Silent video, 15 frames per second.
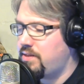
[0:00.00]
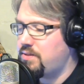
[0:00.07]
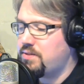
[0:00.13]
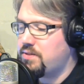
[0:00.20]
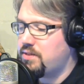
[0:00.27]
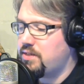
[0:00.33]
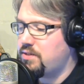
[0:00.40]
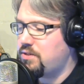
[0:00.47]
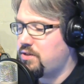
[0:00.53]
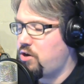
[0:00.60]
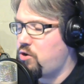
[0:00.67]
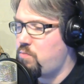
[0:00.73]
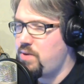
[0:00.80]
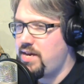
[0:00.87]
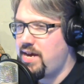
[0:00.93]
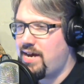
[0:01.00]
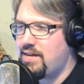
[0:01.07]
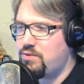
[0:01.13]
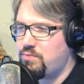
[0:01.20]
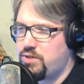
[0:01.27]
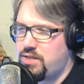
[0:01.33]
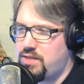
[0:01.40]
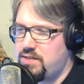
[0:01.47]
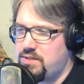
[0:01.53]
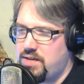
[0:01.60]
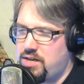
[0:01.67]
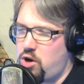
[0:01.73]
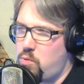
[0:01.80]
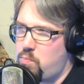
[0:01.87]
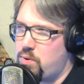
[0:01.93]
this this OBS, which I think
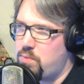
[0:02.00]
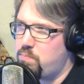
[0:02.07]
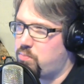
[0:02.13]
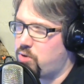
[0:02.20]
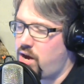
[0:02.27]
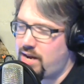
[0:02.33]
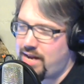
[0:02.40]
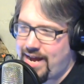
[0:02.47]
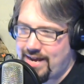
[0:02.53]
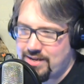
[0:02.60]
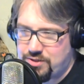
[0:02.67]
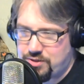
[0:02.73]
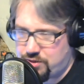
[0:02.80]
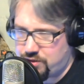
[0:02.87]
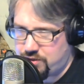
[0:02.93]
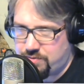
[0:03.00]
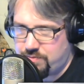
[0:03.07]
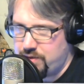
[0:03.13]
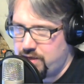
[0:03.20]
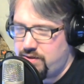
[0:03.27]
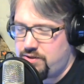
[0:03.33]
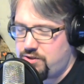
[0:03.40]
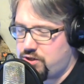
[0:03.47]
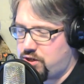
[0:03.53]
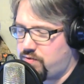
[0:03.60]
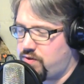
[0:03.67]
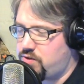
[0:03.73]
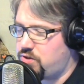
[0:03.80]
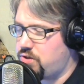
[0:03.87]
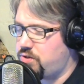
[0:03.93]
is like Open Broadcaster
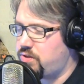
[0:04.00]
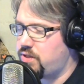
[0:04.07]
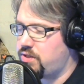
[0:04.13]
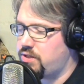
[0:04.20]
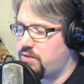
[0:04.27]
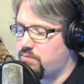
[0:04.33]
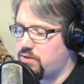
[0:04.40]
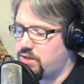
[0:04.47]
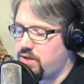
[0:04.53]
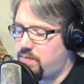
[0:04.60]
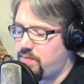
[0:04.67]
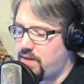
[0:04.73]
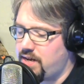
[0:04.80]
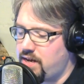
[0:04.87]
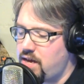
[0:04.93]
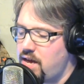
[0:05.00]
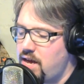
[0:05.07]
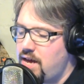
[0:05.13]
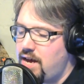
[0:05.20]
Service or system or something,